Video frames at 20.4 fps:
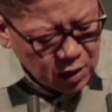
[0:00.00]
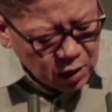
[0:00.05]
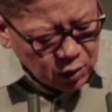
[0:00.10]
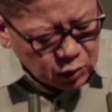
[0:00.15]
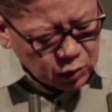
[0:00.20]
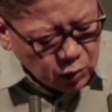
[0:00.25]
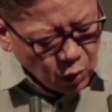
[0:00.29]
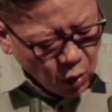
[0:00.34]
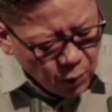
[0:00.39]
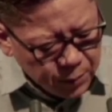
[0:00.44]

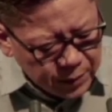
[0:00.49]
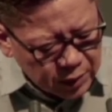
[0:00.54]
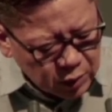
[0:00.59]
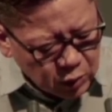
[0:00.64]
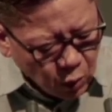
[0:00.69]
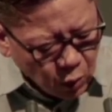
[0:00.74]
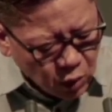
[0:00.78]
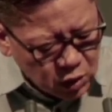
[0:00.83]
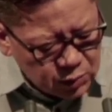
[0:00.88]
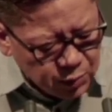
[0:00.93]
to open
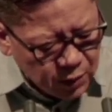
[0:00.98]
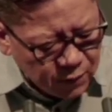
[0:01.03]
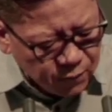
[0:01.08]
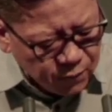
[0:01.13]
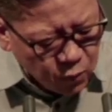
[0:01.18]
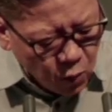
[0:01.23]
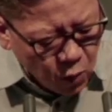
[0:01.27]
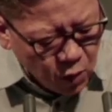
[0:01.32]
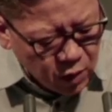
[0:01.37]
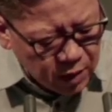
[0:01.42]
doors
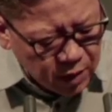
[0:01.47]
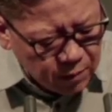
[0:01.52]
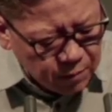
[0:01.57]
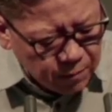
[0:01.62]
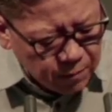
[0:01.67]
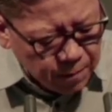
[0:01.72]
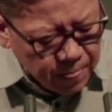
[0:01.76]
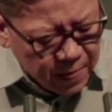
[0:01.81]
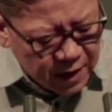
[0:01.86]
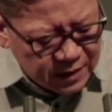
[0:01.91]
before
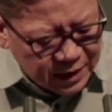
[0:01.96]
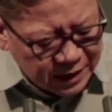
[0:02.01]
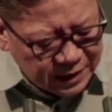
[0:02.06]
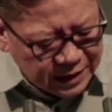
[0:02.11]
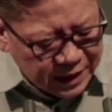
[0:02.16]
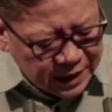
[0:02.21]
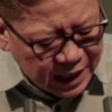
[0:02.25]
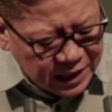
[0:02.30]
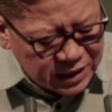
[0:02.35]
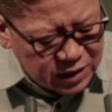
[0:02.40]
him, that
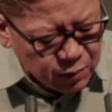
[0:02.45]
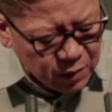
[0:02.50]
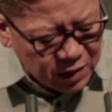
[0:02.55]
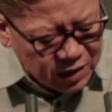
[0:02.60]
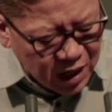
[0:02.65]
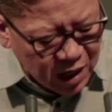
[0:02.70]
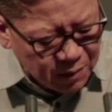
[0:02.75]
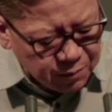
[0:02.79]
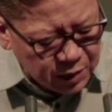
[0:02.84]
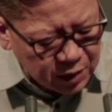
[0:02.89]
gates may
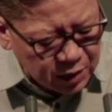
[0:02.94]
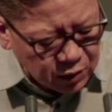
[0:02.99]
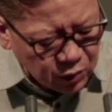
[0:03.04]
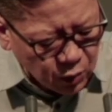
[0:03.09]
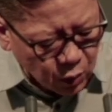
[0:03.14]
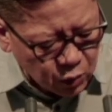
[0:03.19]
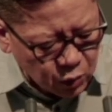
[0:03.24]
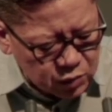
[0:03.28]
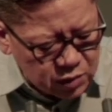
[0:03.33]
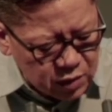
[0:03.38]
not be
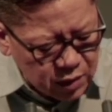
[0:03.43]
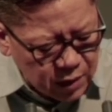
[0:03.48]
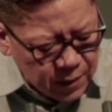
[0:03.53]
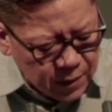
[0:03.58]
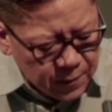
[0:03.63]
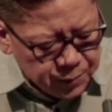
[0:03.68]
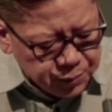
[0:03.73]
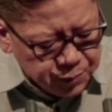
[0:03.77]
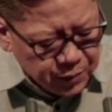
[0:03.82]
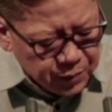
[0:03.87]
closed.
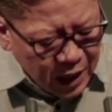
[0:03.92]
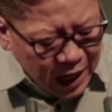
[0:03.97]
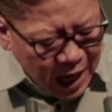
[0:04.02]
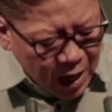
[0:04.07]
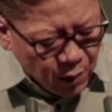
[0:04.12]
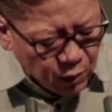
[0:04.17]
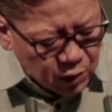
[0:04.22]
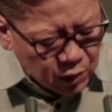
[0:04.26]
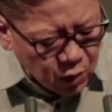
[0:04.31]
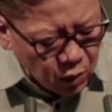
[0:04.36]
I
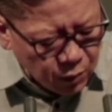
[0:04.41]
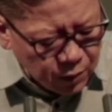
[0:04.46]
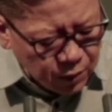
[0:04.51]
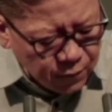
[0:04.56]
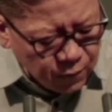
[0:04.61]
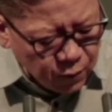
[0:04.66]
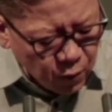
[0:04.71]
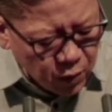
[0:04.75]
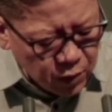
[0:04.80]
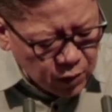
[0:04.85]
will go
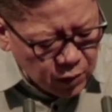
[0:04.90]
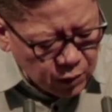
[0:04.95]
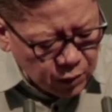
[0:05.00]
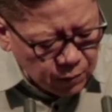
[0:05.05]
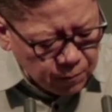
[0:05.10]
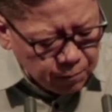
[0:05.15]
before you,